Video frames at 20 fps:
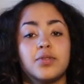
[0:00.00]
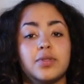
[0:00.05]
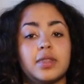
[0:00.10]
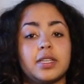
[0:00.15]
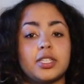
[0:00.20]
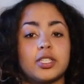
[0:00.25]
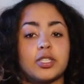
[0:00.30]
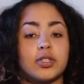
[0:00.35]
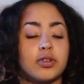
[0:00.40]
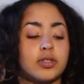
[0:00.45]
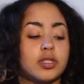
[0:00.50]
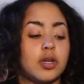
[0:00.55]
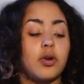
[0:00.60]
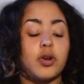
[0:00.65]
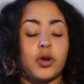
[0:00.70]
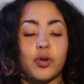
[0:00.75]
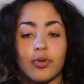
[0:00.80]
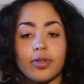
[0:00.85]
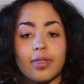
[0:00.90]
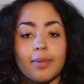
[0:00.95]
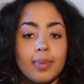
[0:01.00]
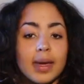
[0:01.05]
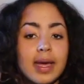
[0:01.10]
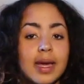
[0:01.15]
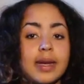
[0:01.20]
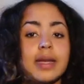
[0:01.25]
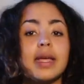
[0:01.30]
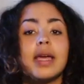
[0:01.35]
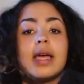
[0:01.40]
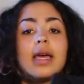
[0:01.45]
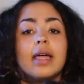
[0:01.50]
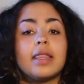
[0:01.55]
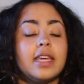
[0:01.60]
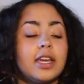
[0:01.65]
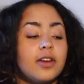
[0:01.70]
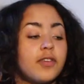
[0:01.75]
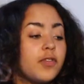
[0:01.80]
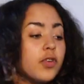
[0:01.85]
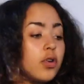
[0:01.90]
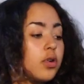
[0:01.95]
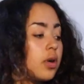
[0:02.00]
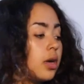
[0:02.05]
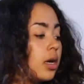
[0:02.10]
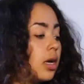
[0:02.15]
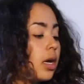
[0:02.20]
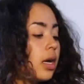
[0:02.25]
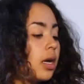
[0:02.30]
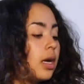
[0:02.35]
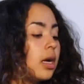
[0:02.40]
to this shirt or nor the band. Therefore,